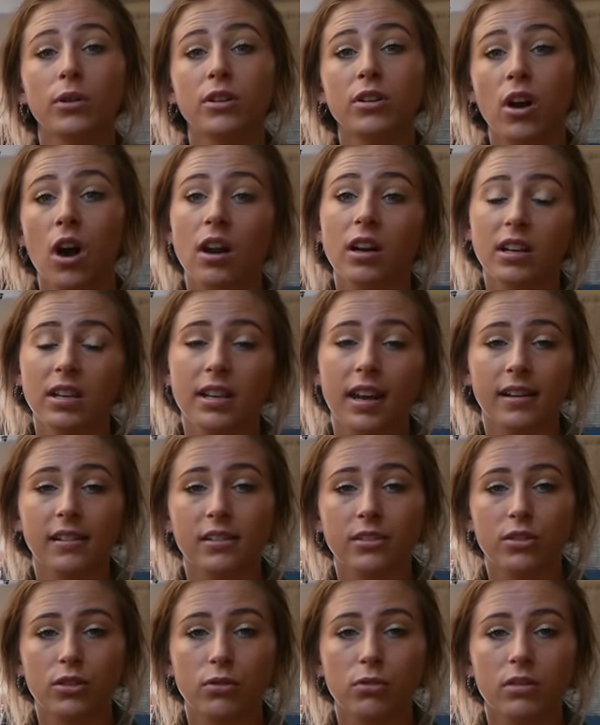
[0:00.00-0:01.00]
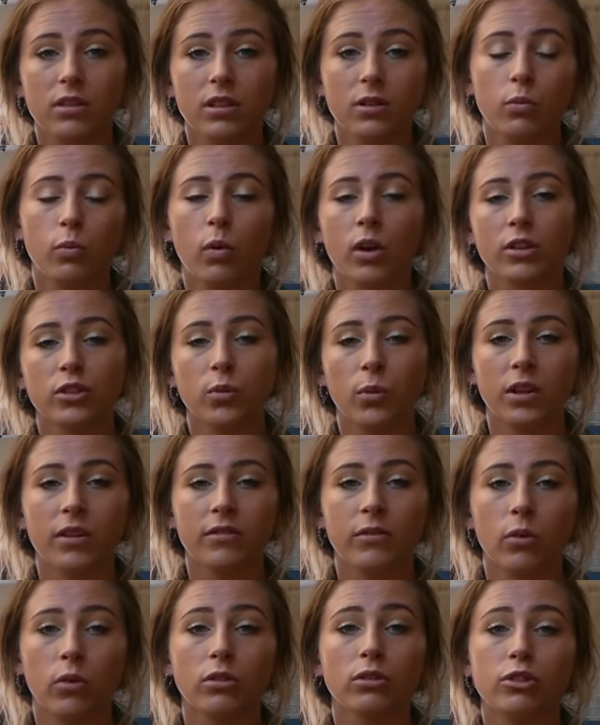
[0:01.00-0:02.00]
we're not connected to the
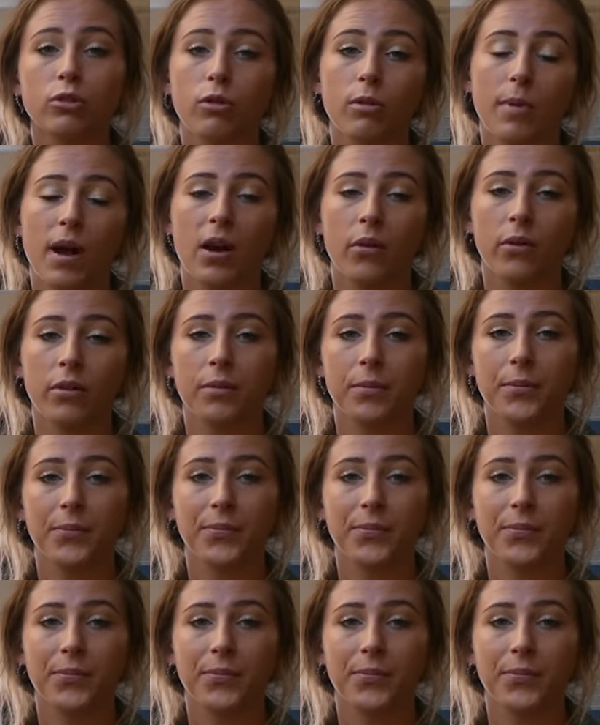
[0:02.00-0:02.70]
120-volt shore power.